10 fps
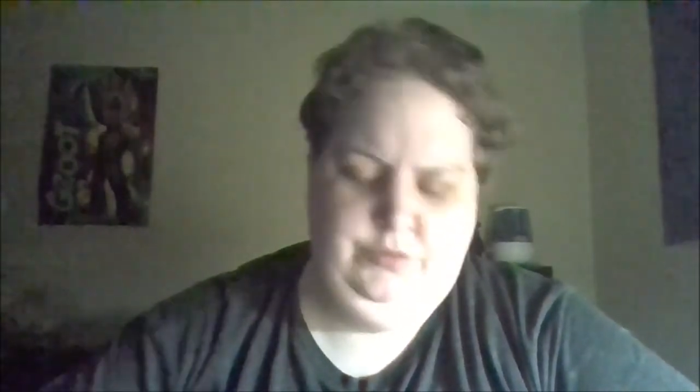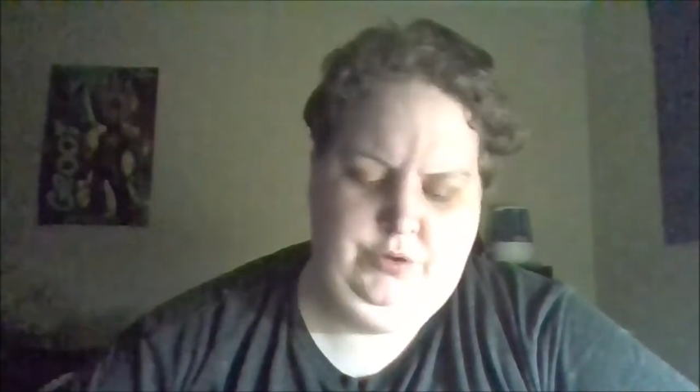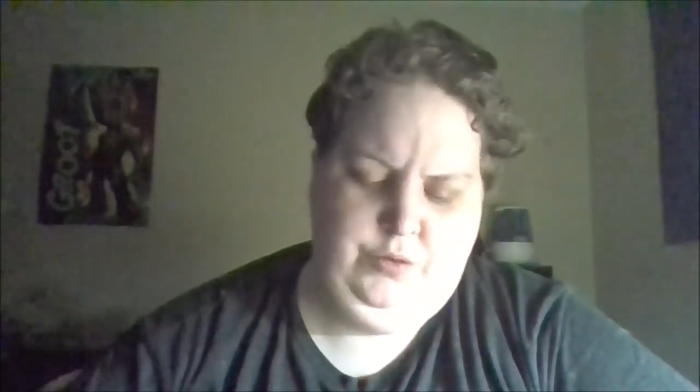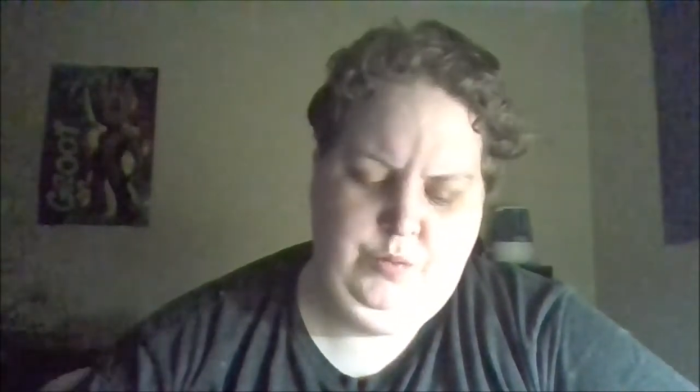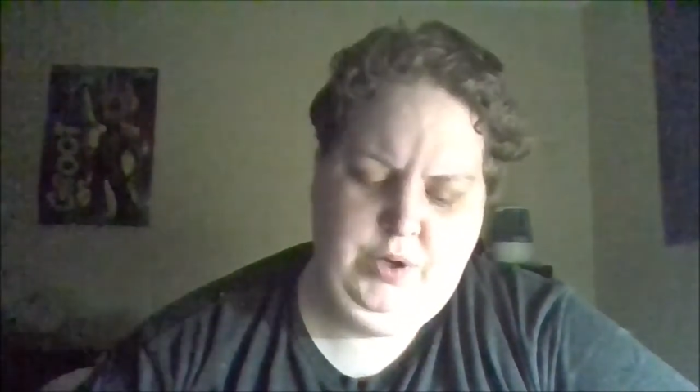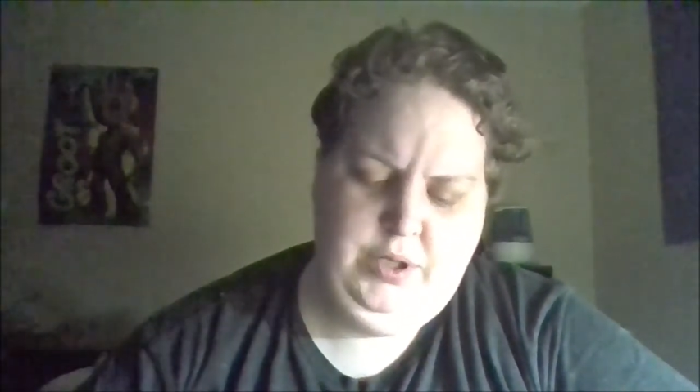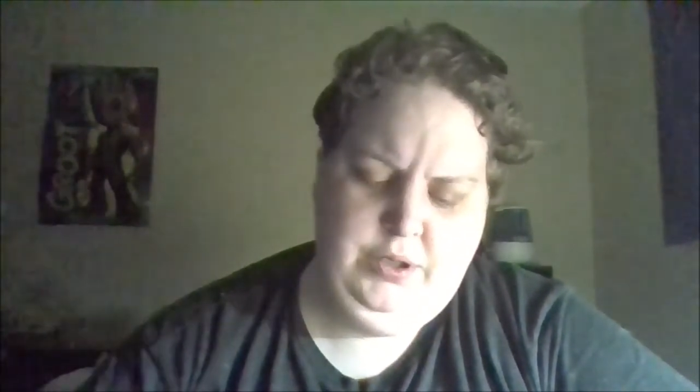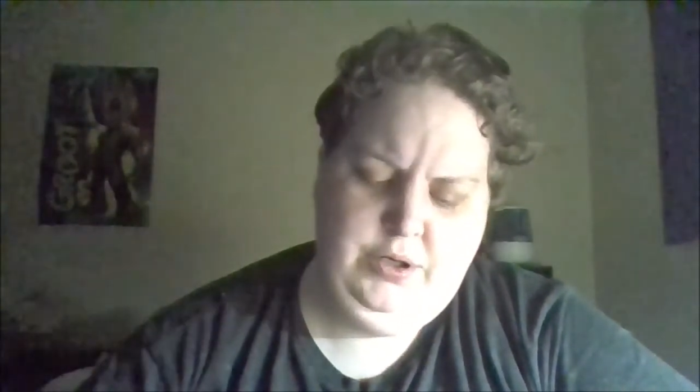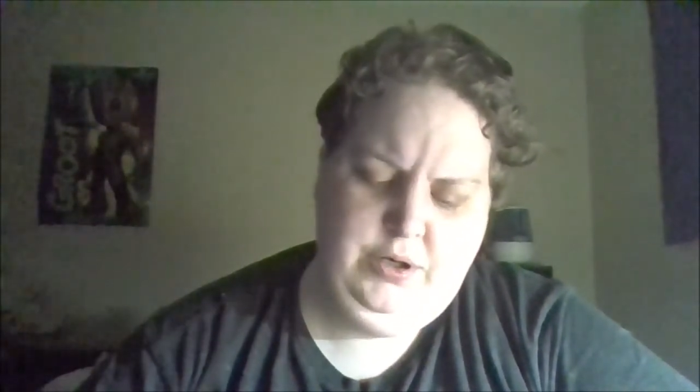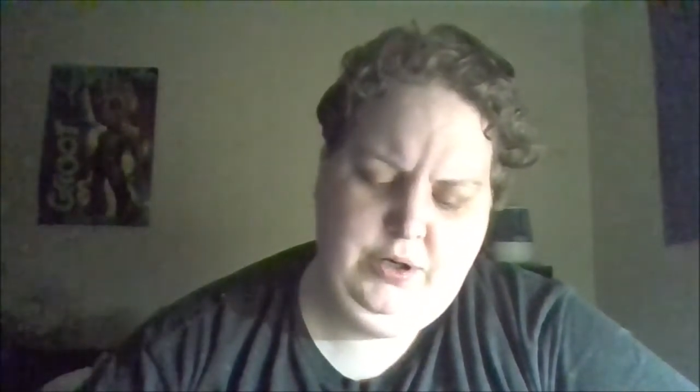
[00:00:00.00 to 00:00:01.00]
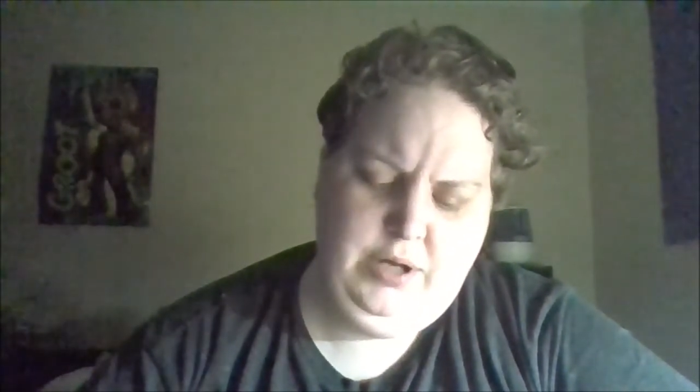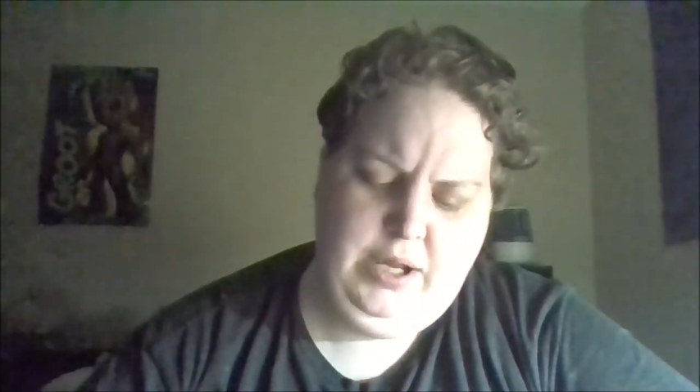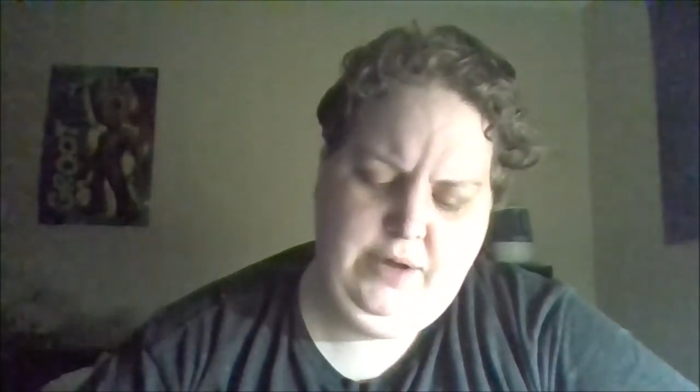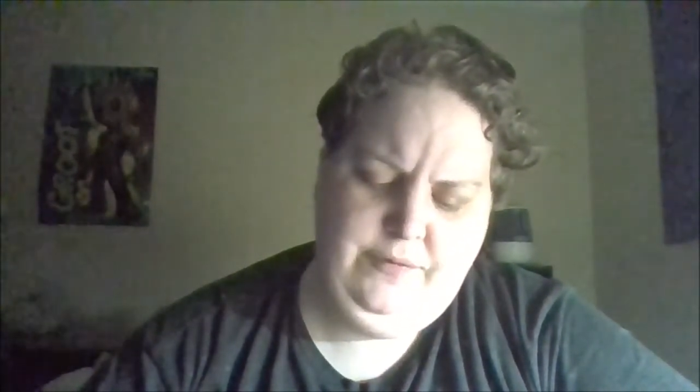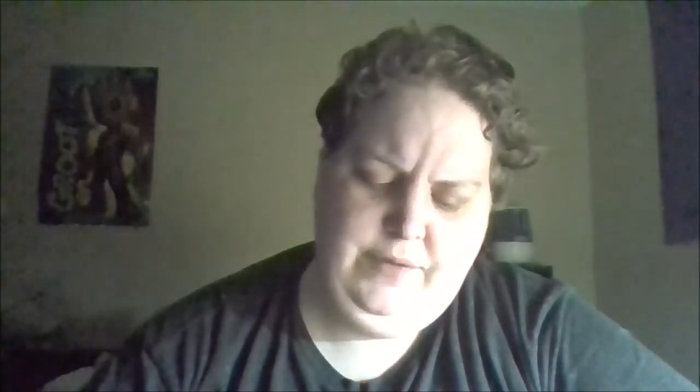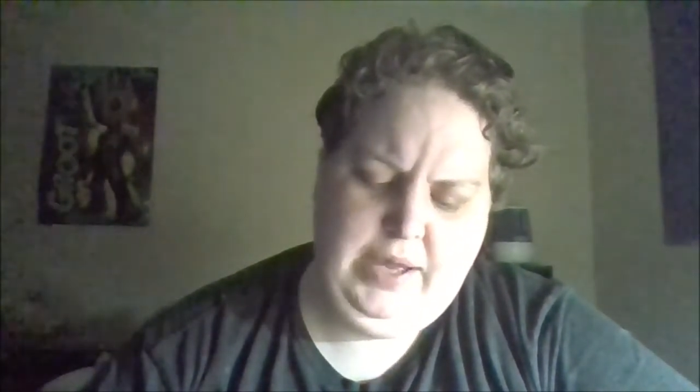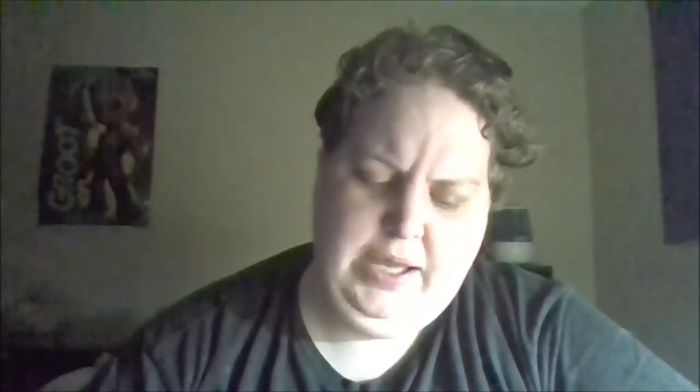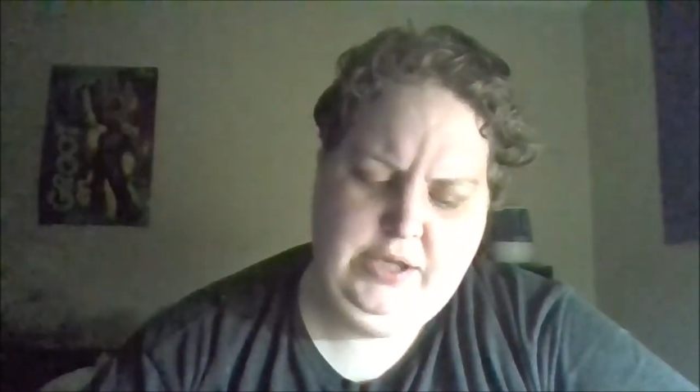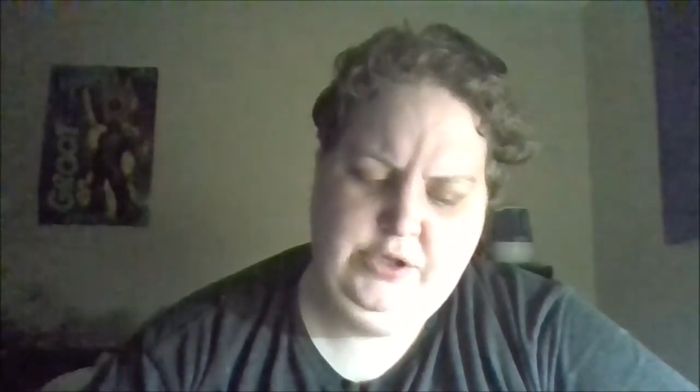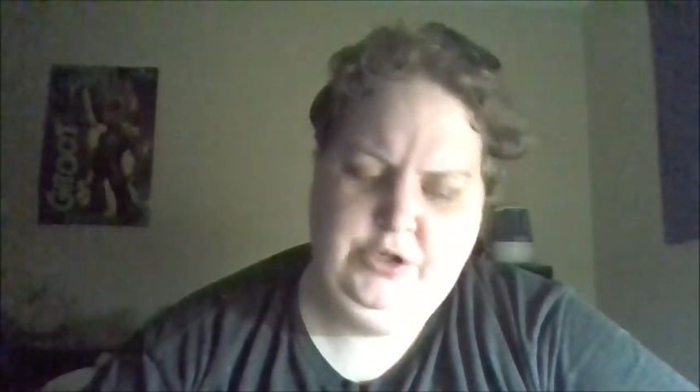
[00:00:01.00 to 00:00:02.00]
You wonder how
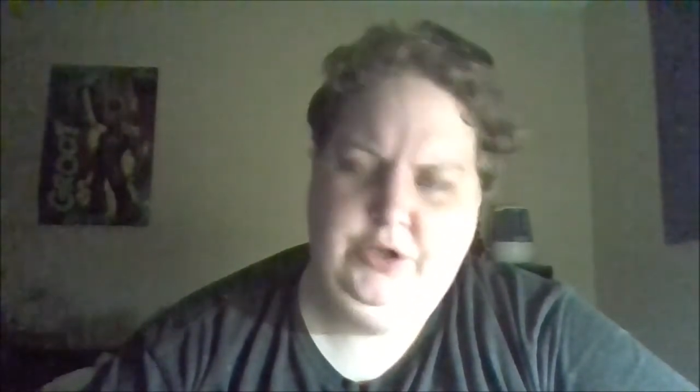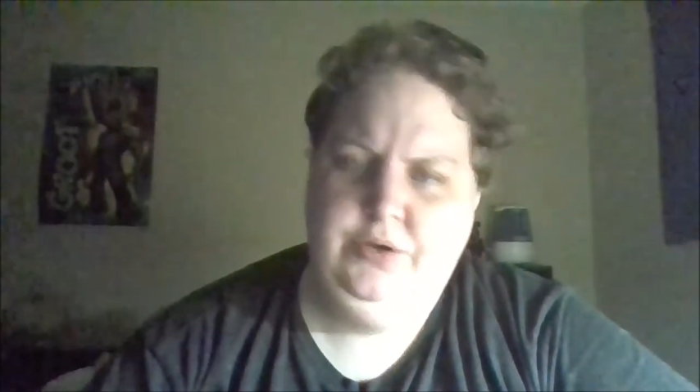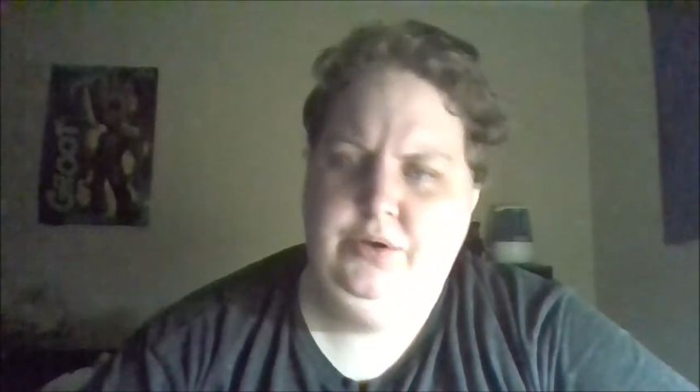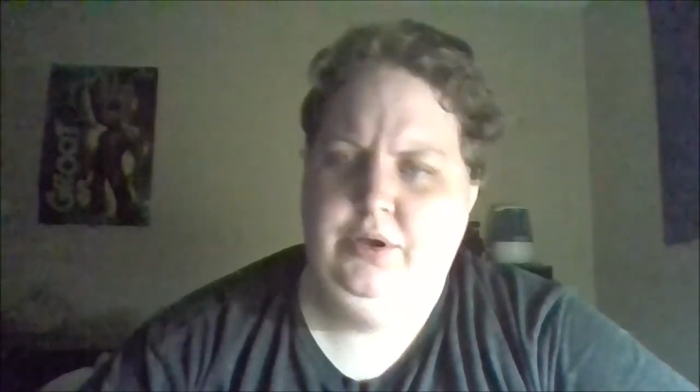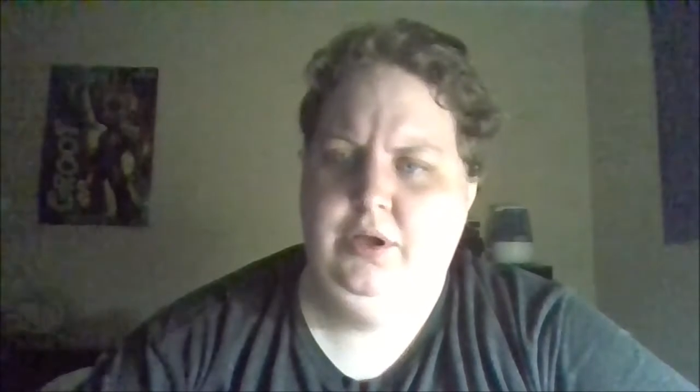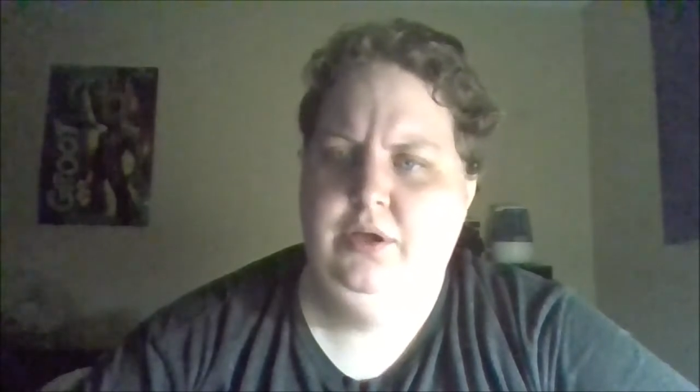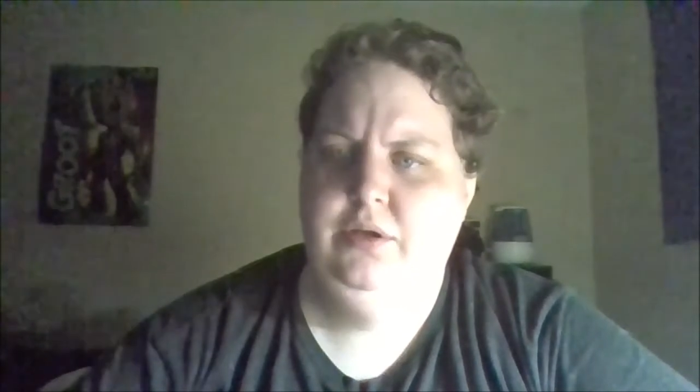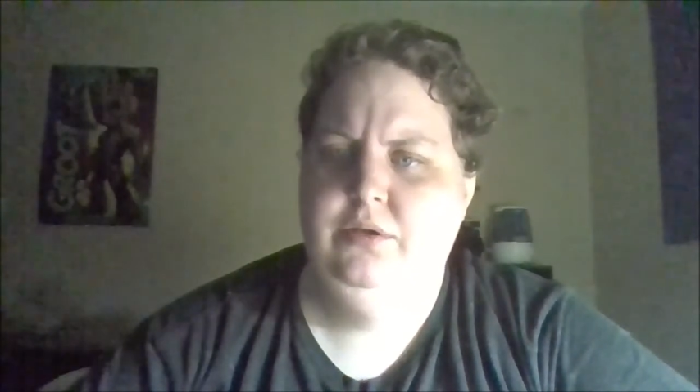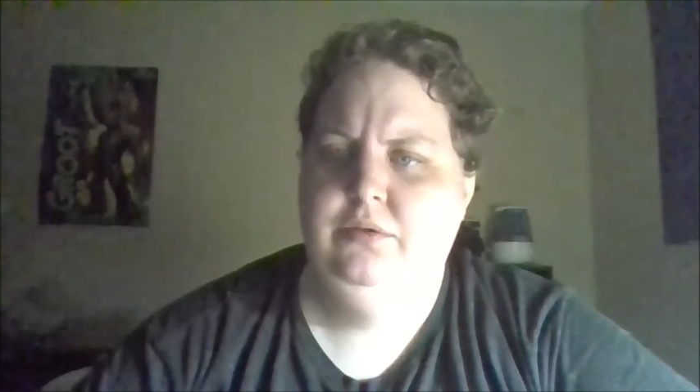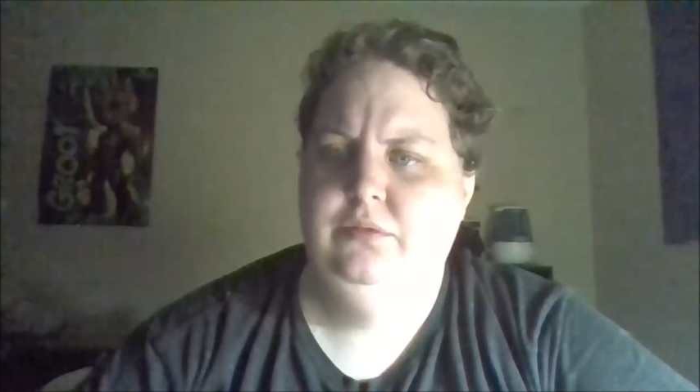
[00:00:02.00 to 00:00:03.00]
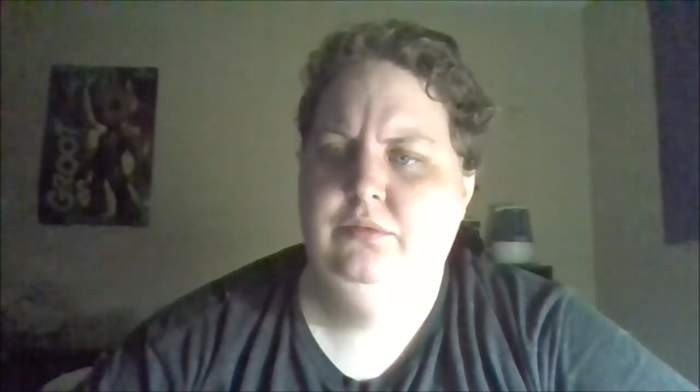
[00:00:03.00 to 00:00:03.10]
fast you'll go